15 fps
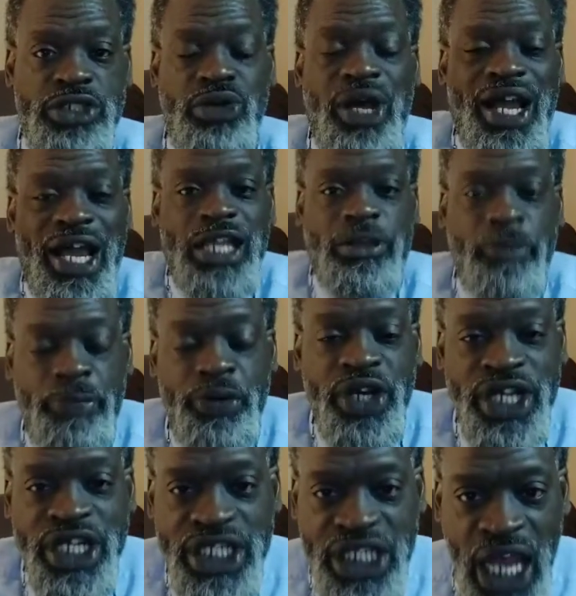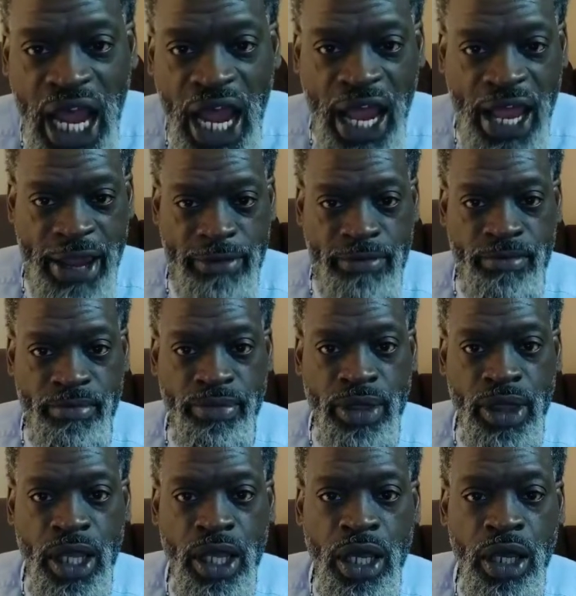so I got to put in the time.
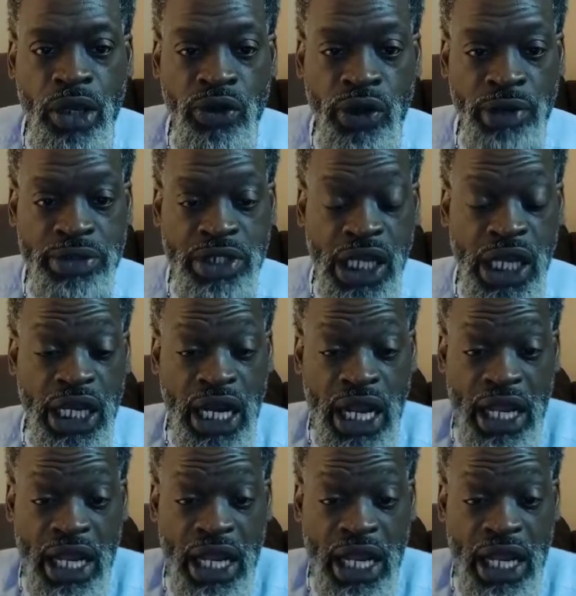You know what I'm saying?